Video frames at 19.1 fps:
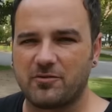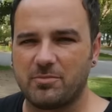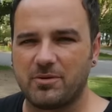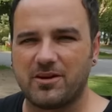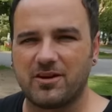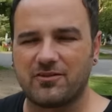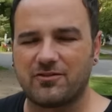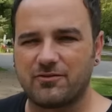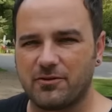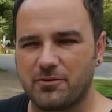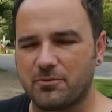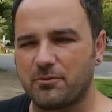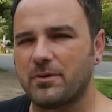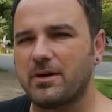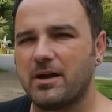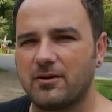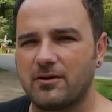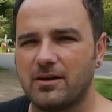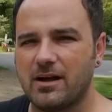Because for three
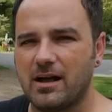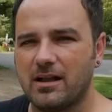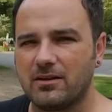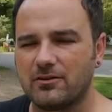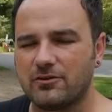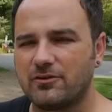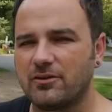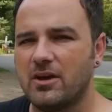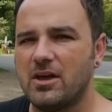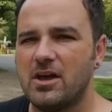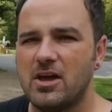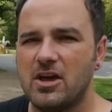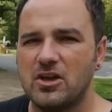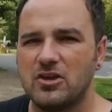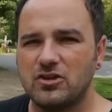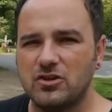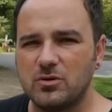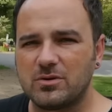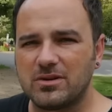hundred dollars,
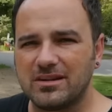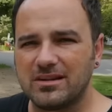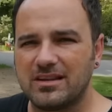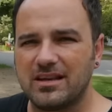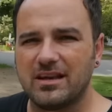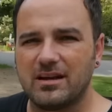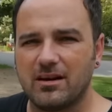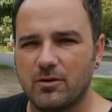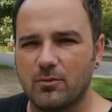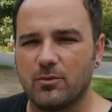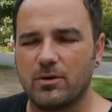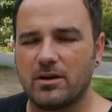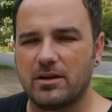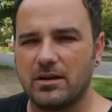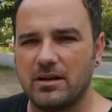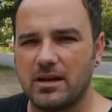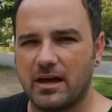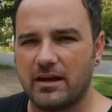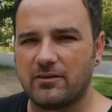you can get a
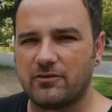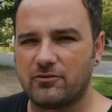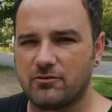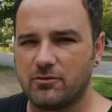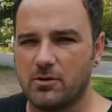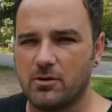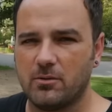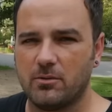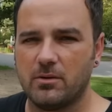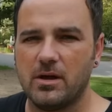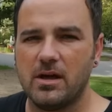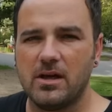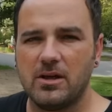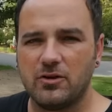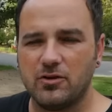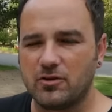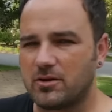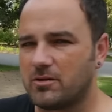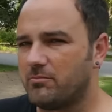really nice drone.
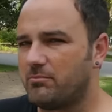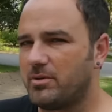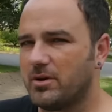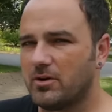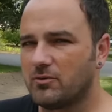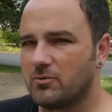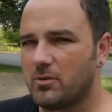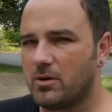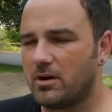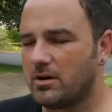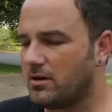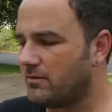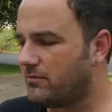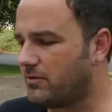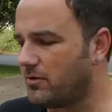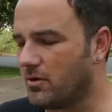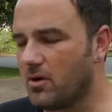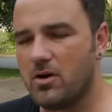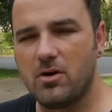You can build one of
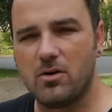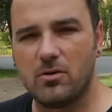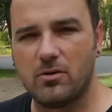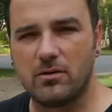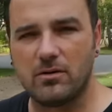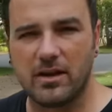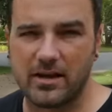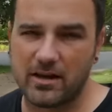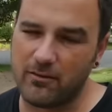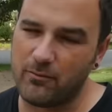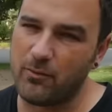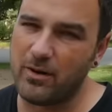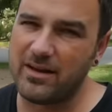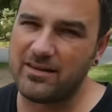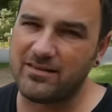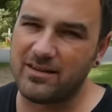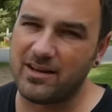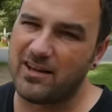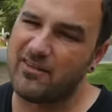your own, like a
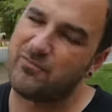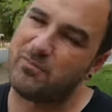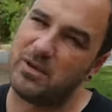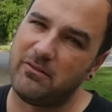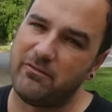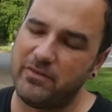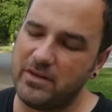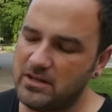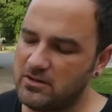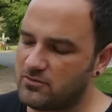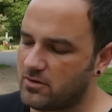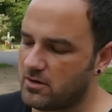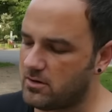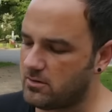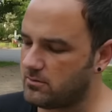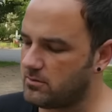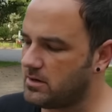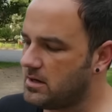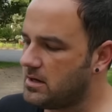racing F P V
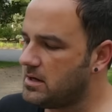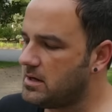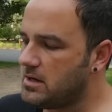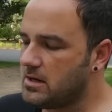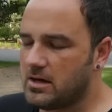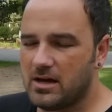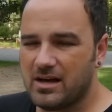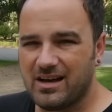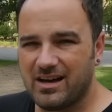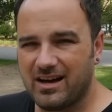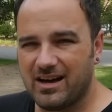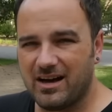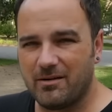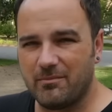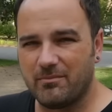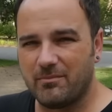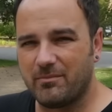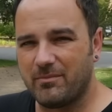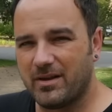drone,
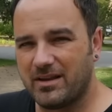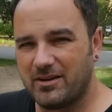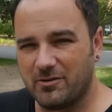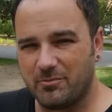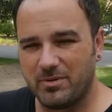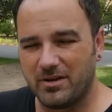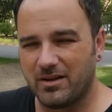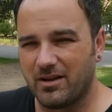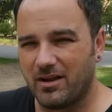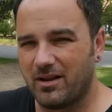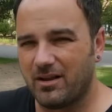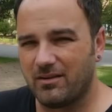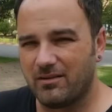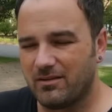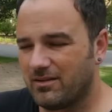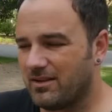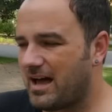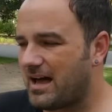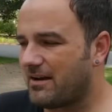um, and you'll be a
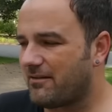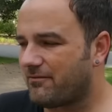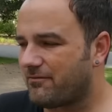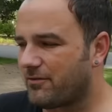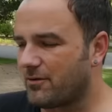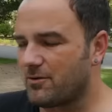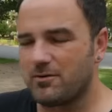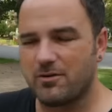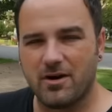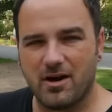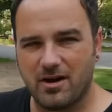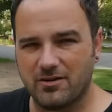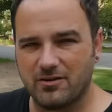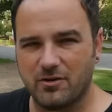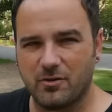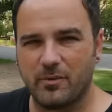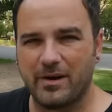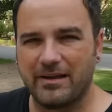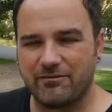lot further on
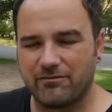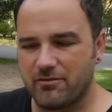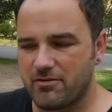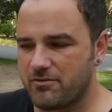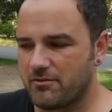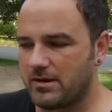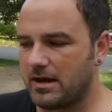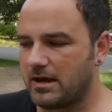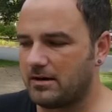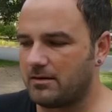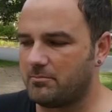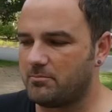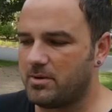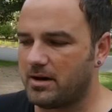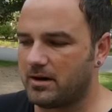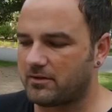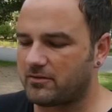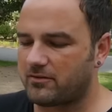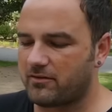your way for three hundred
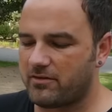bucks.